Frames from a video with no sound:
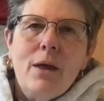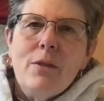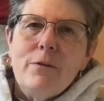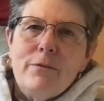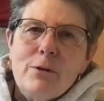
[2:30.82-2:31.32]

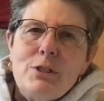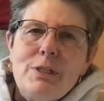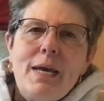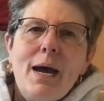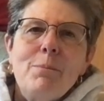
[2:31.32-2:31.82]
The first
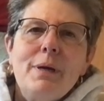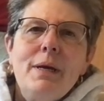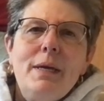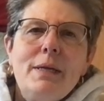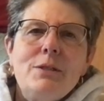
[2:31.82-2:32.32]
step
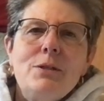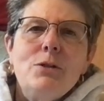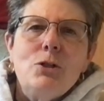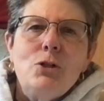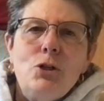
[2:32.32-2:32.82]
is
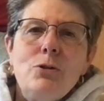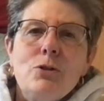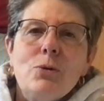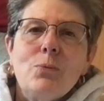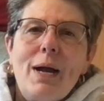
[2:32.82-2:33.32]
to choose
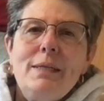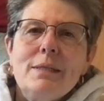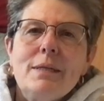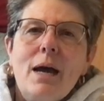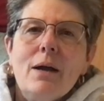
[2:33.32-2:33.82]
the right
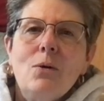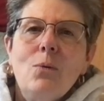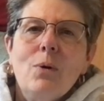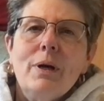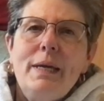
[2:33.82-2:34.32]
stock
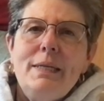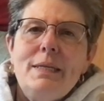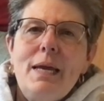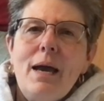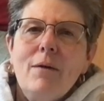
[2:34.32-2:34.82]
or
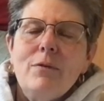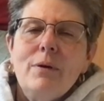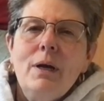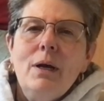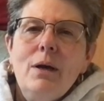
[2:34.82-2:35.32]
ETF.
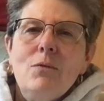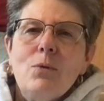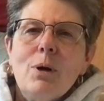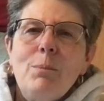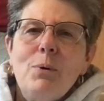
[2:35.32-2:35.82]

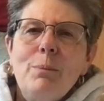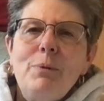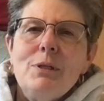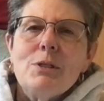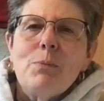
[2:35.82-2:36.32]
For a bull
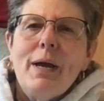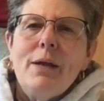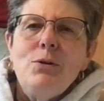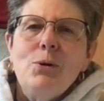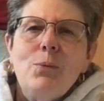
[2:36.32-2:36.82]
put
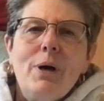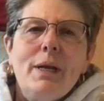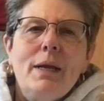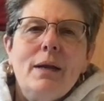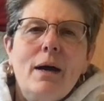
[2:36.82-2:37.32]
spread, you'll want
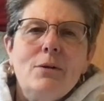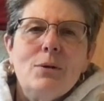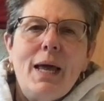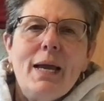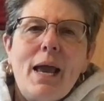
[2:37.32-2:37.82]
an
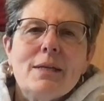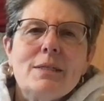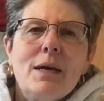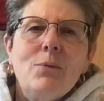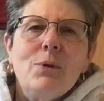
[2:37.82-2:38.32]
underlying
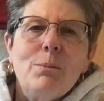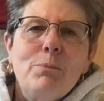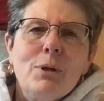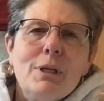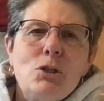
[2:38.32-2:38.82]
asset with a
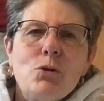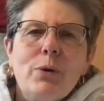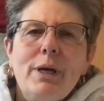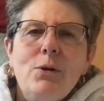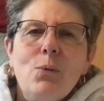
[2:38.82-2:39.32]
bullish
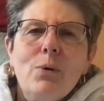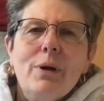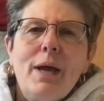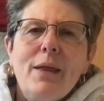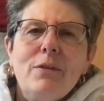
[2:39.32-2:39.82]
trend
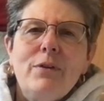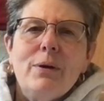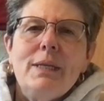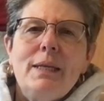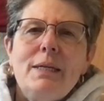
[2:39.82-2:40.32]
or, at the
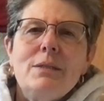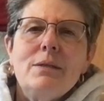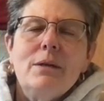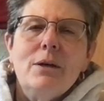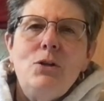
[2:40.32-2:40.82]
very least,
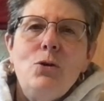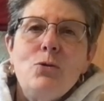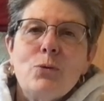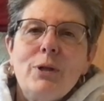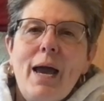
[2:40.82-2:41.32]
a
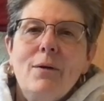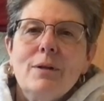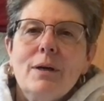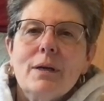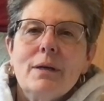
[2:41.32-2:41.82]
neutral
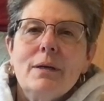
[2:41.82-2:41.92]
outlook.